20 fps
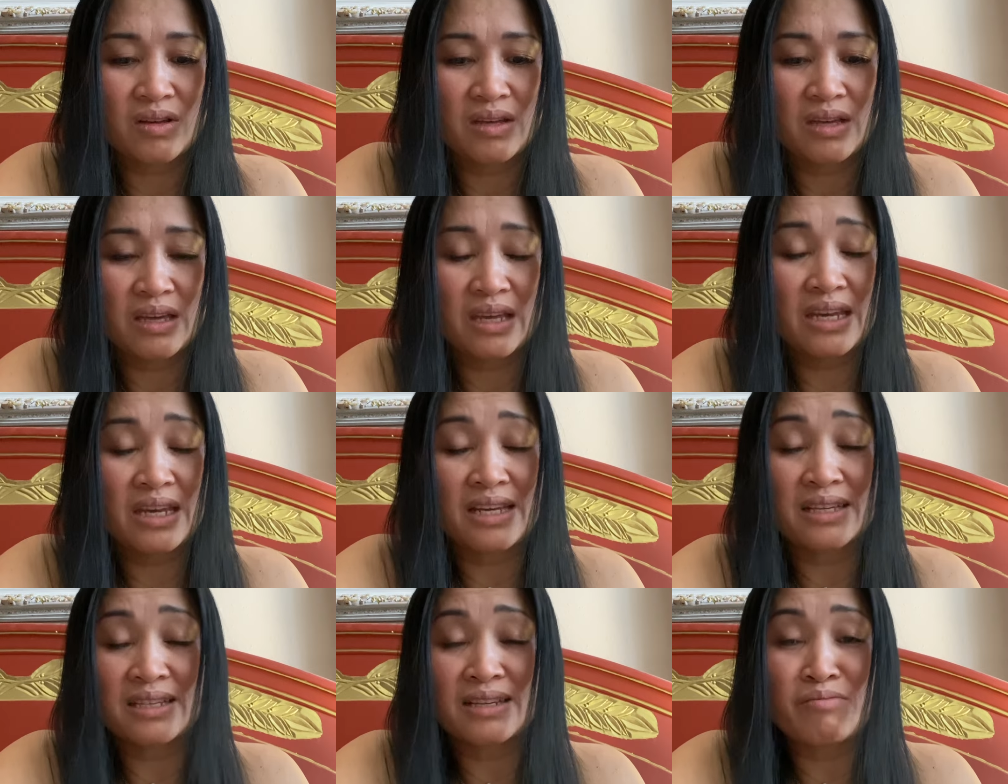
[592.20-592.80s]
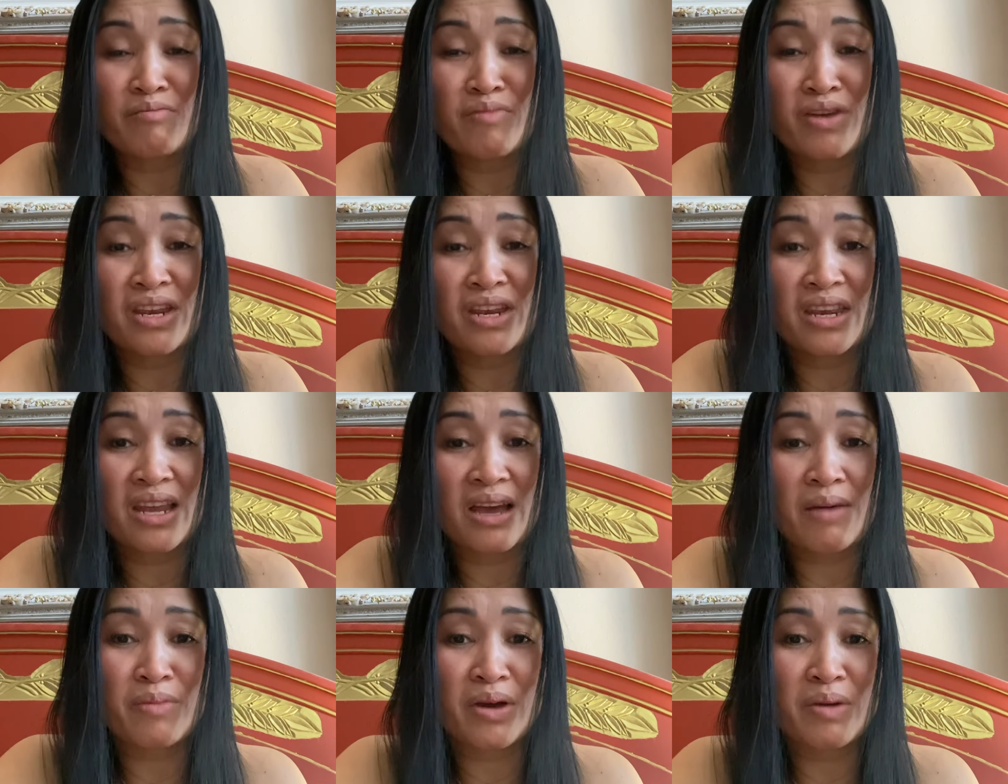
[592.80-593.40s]
Doesn't mean
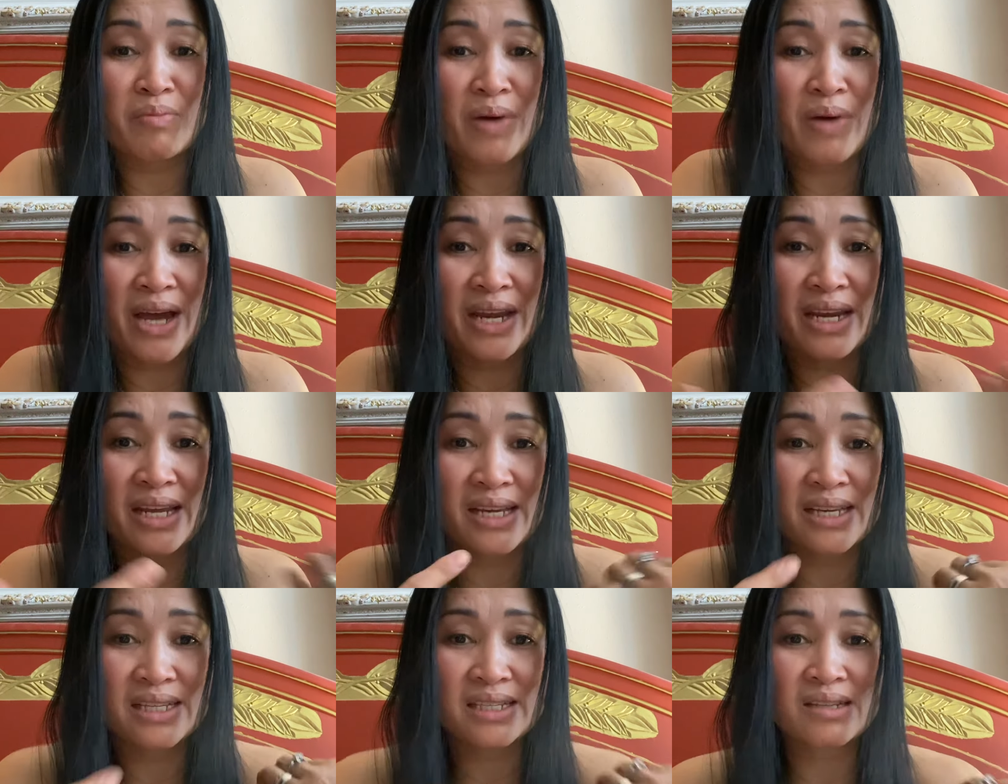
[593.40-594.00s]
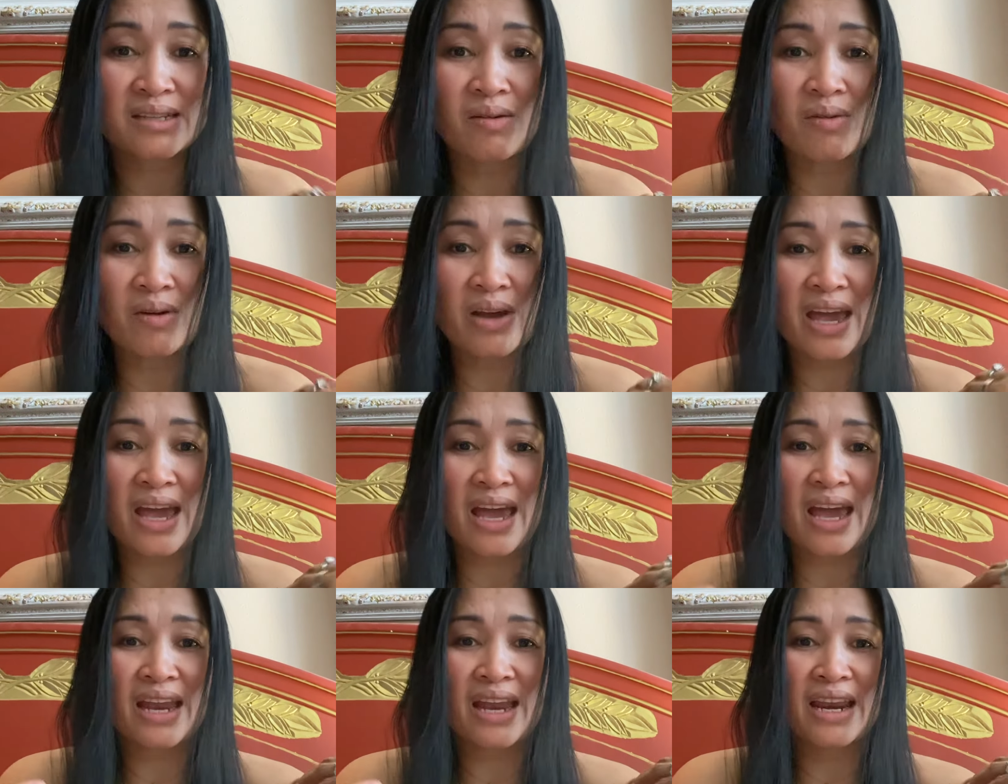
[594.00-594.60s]
that my body is
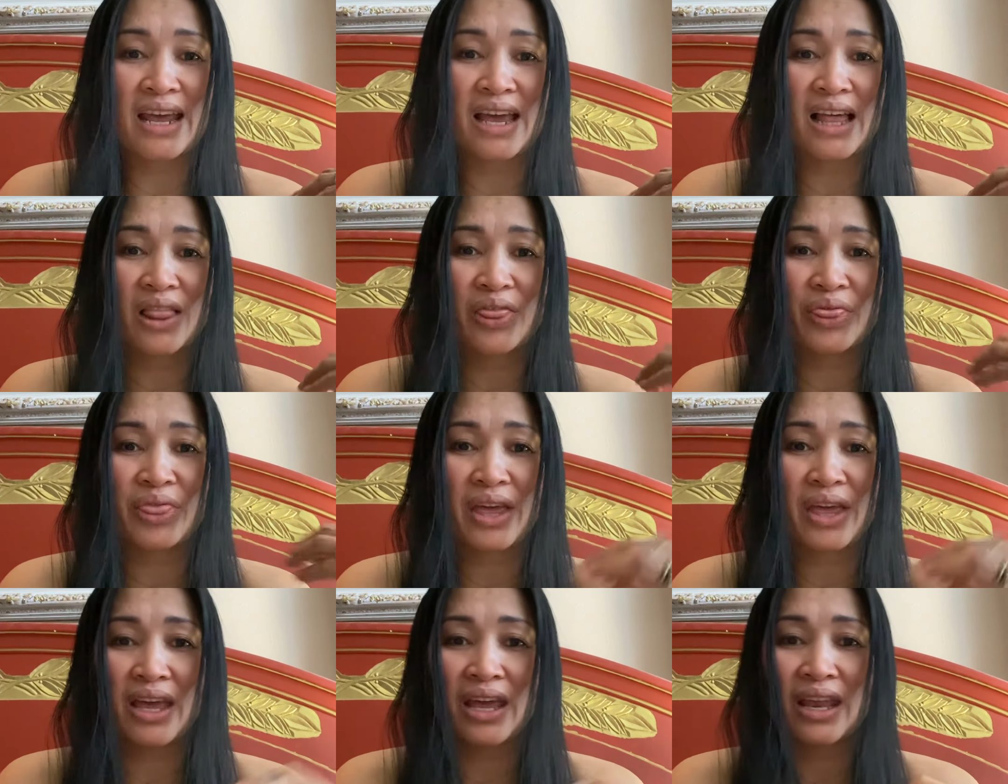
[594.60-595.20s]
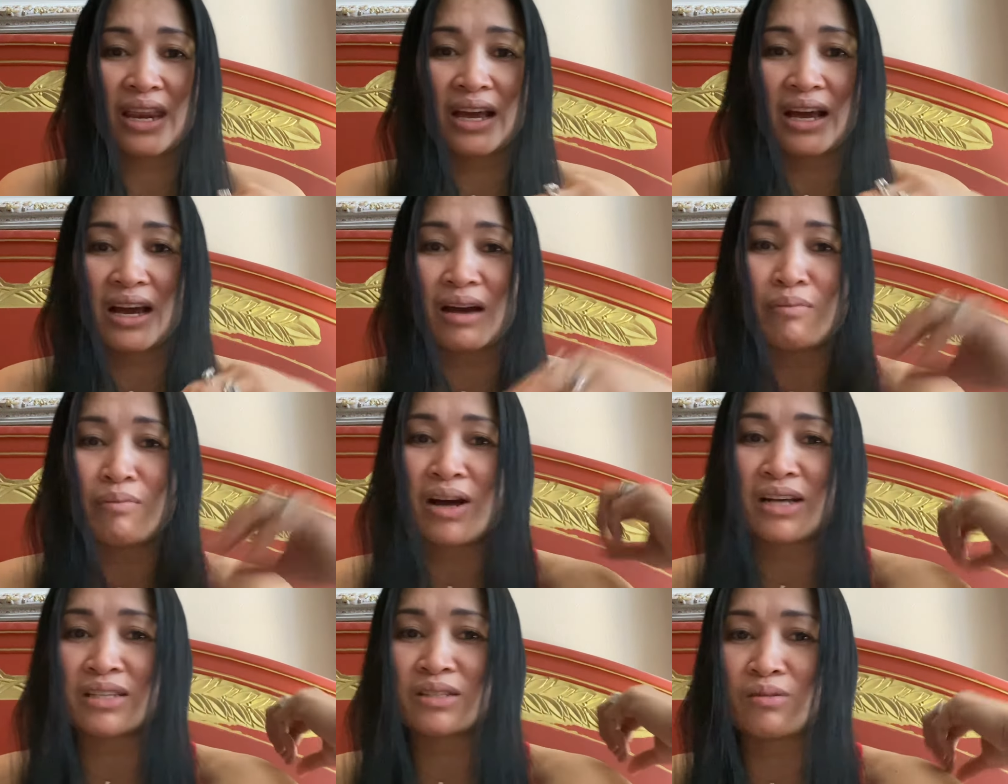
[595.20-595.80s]
okay and healthy.
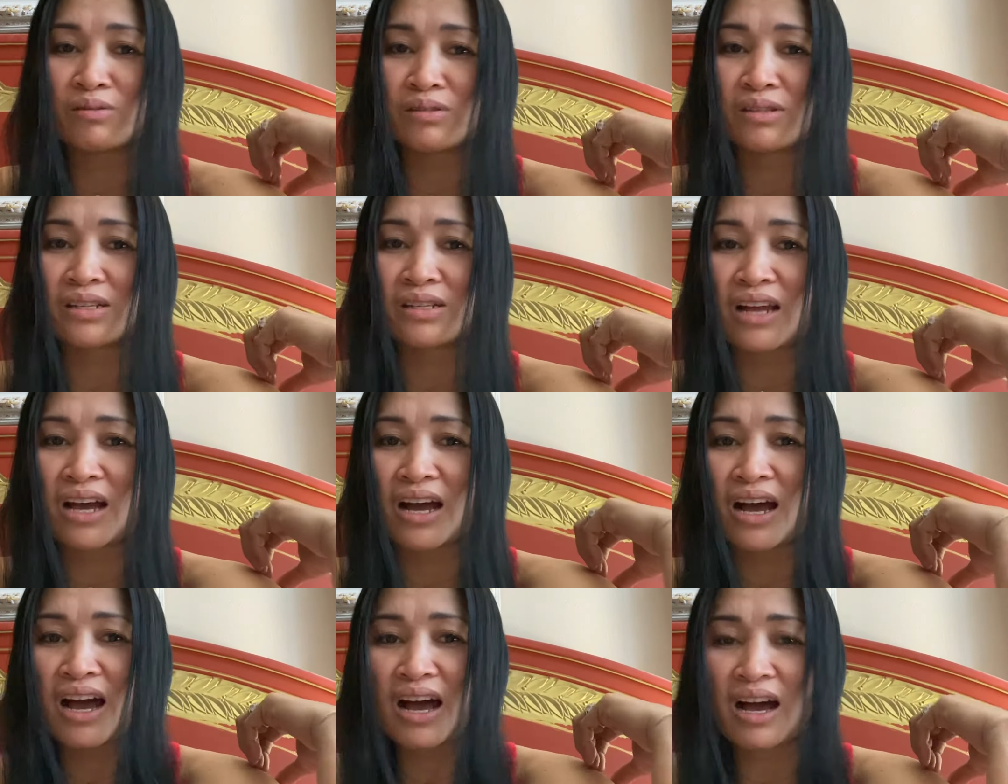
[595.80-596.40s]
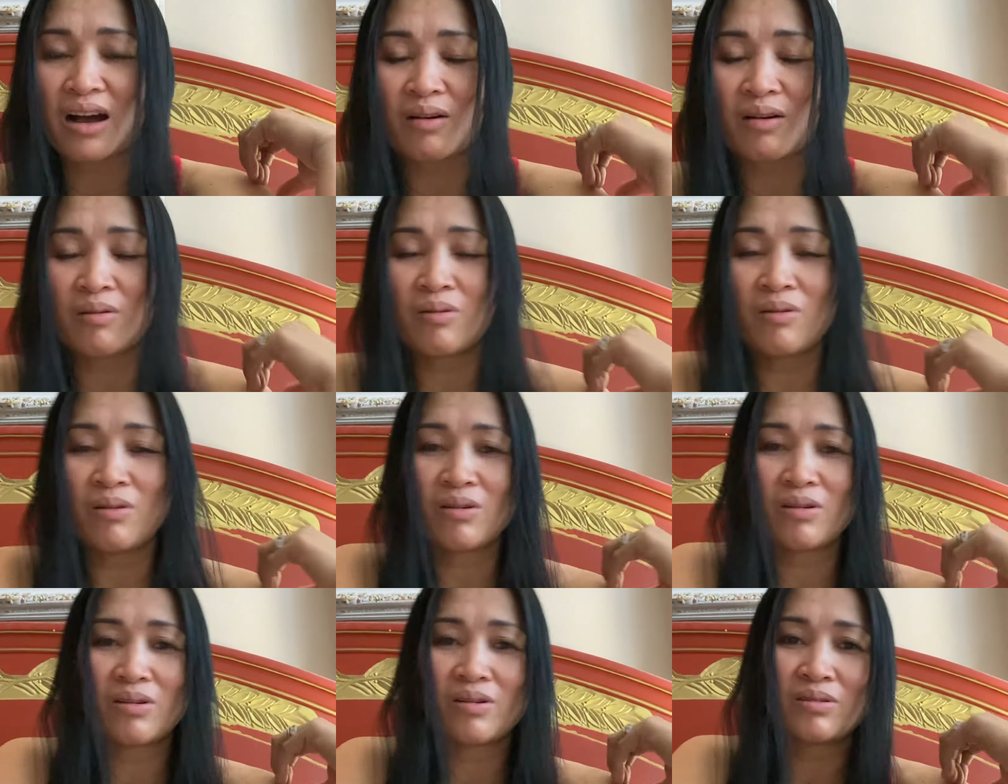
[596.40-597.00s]
Nagka-muscles na nga ako.
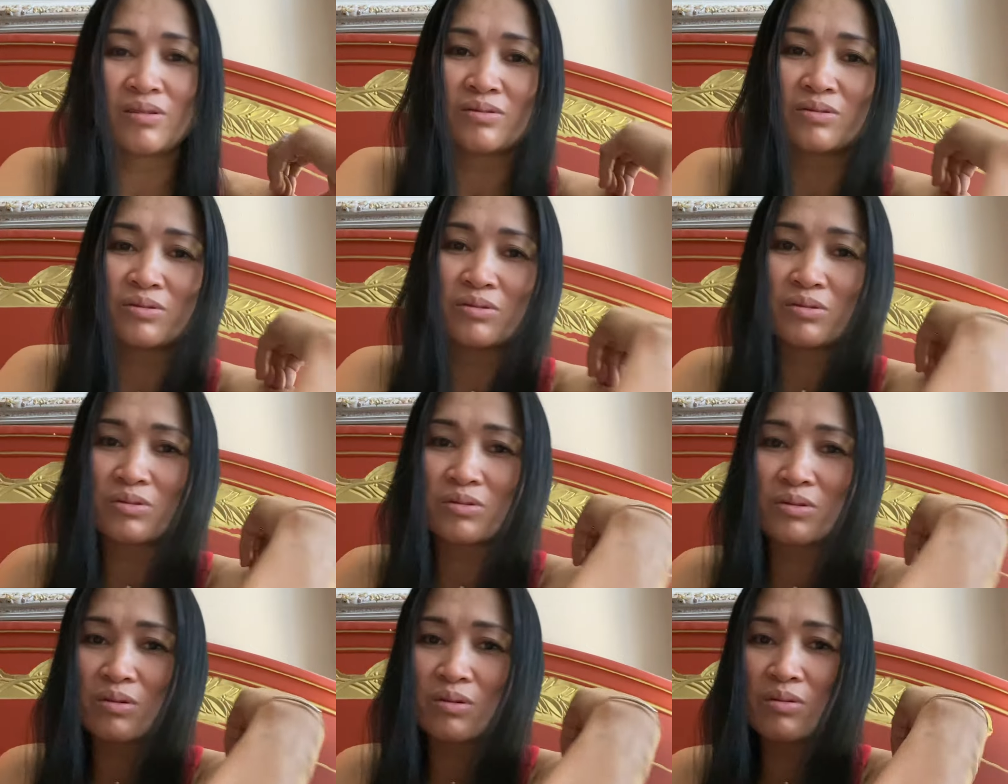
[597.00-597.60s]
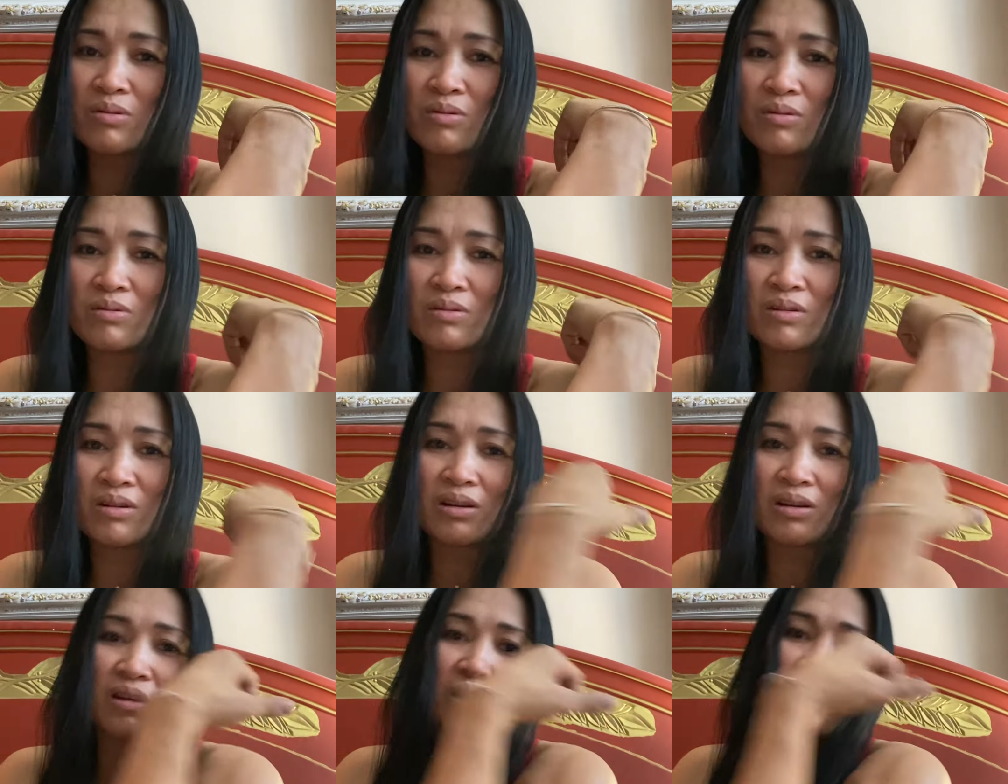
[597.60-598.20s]
Diyos ko,
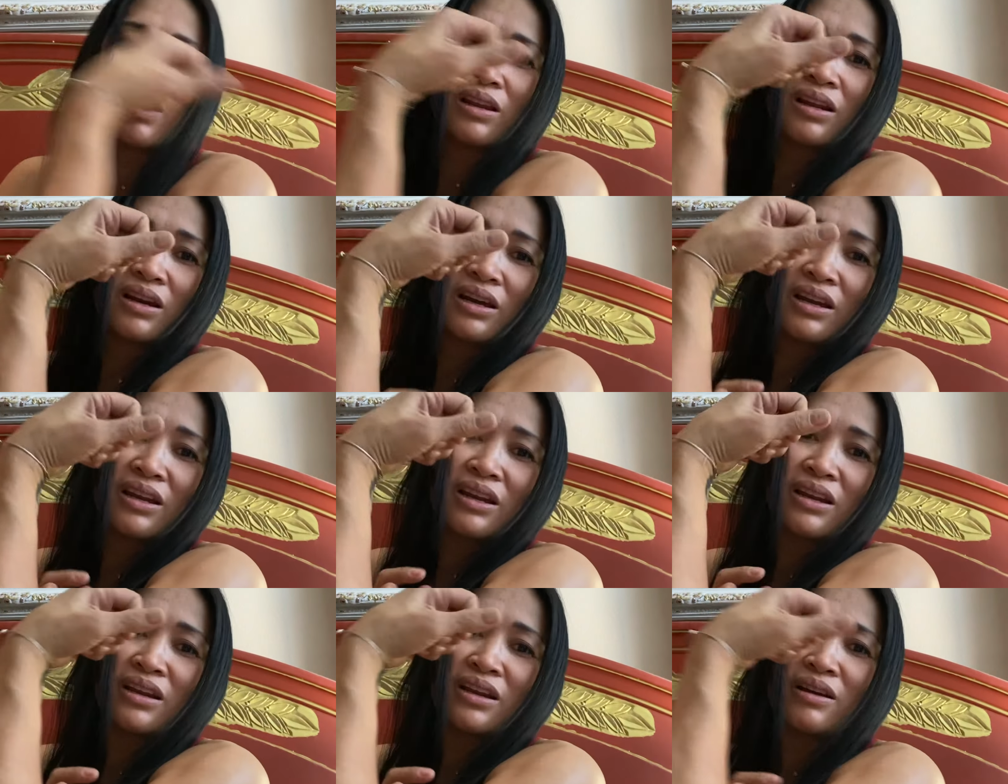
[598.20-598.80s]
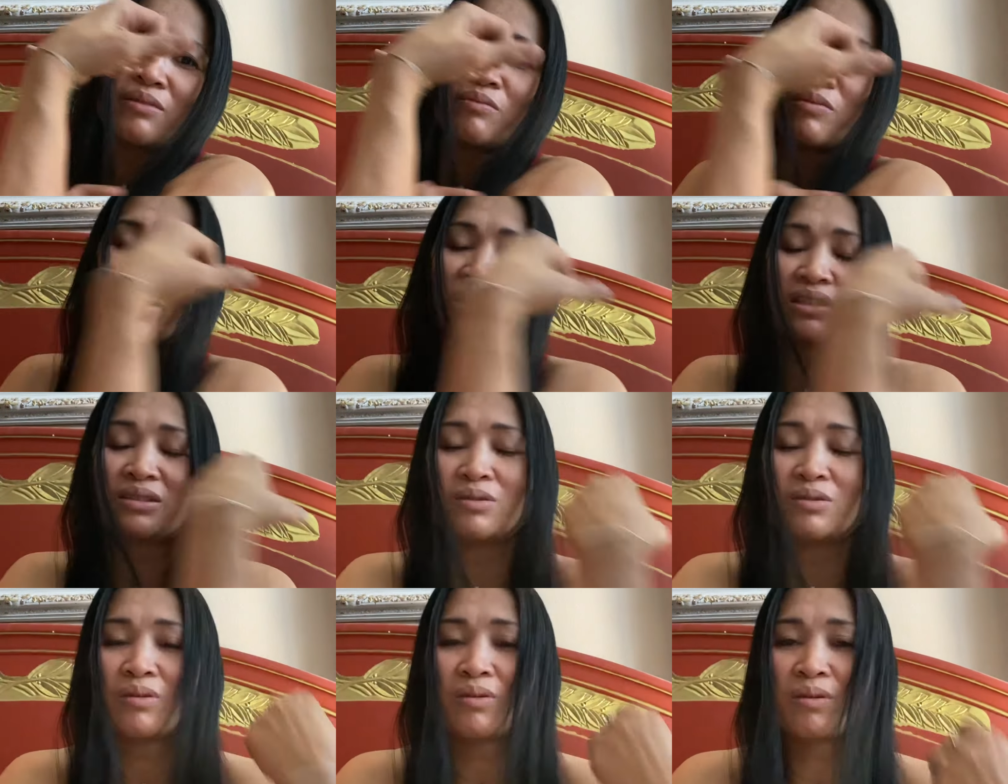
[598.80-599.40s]
ang laki-laki na ng
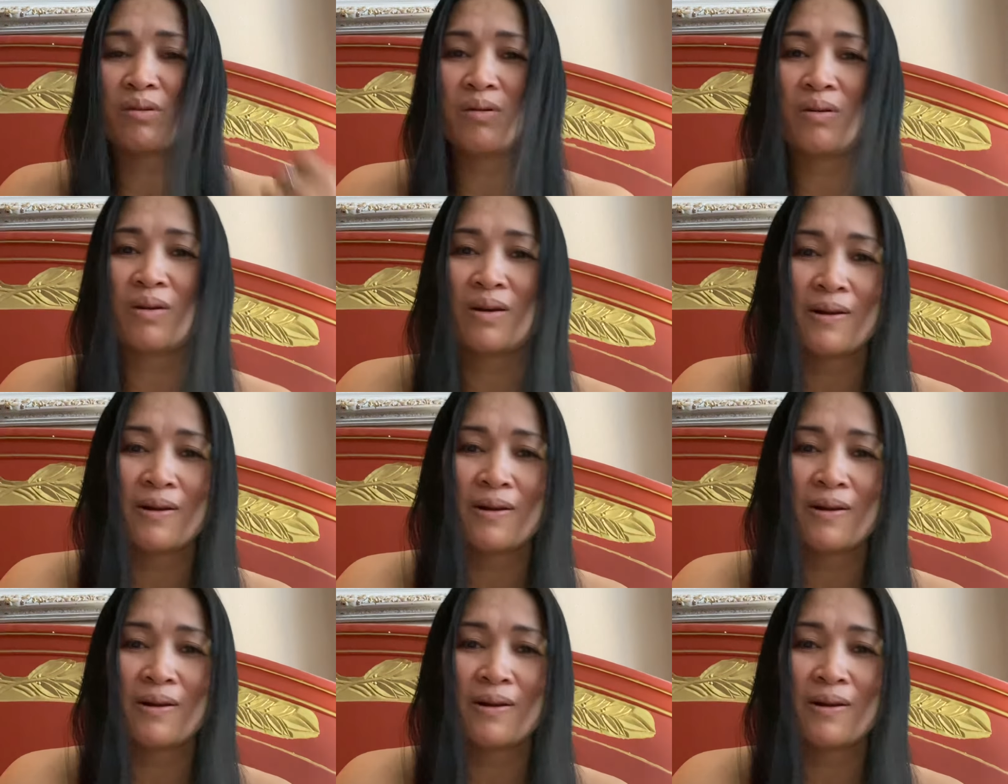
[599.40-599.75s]
muscle ko.